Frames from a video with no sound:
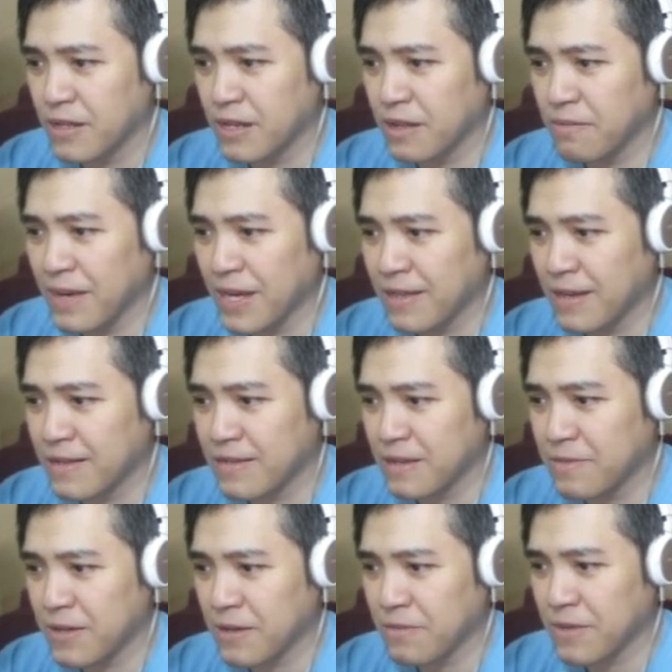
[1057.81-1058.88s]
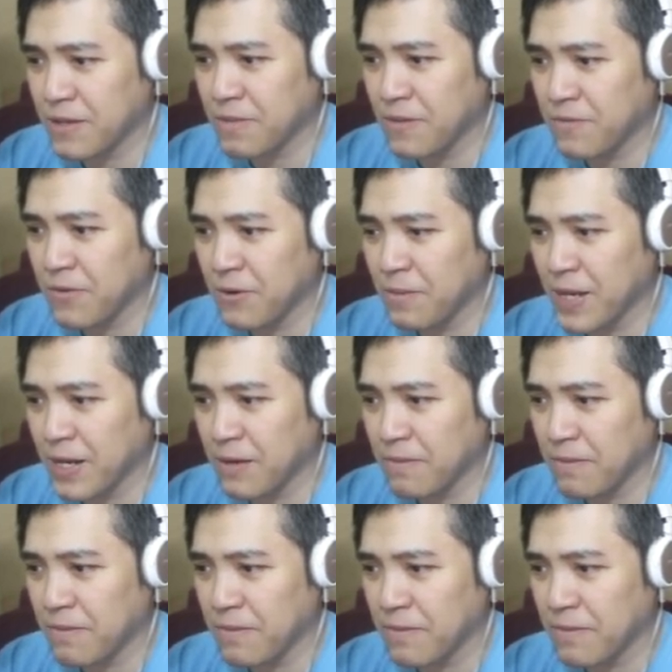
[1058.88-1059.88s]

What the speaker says: The methane seeps here must be forming them.